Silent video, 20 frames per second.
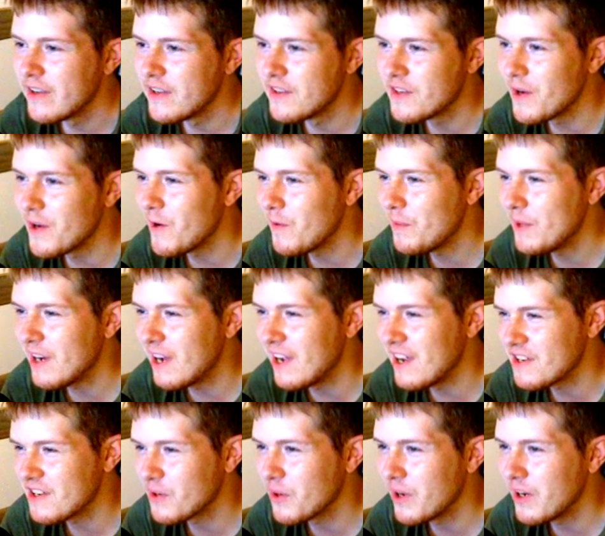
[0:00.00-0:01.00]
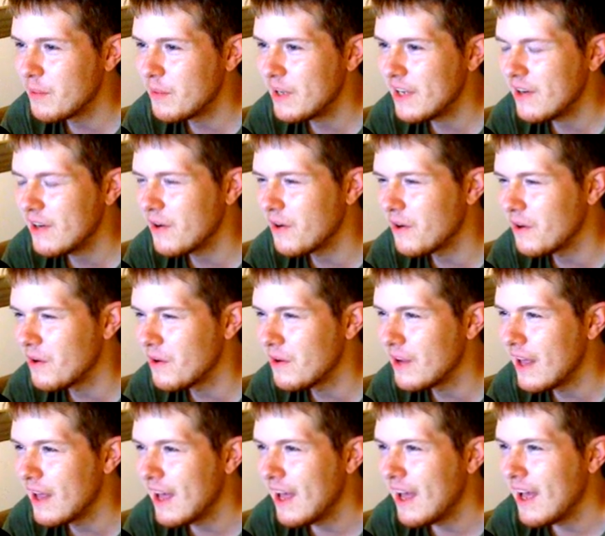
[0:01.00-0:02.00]
So I've been asked quite a bit
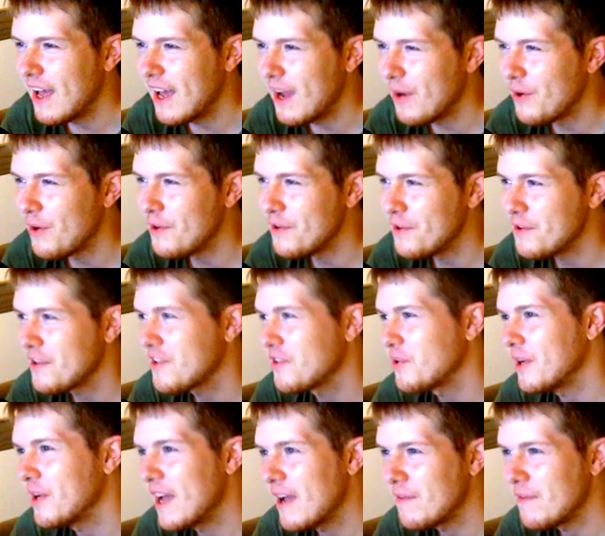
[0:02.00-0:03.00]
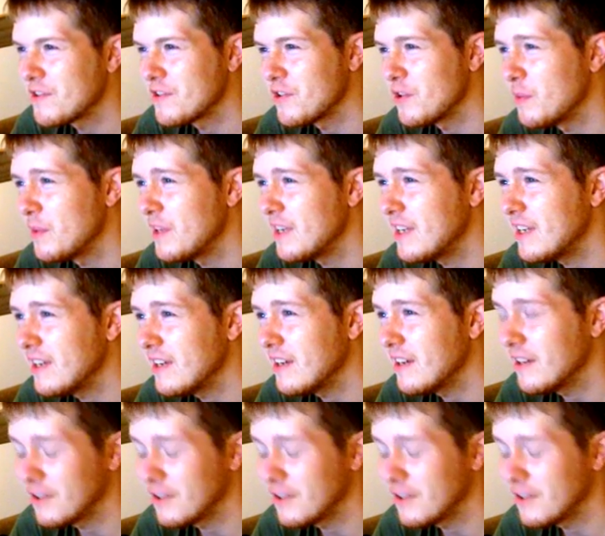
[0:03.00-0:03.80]
on how on earth do I have so many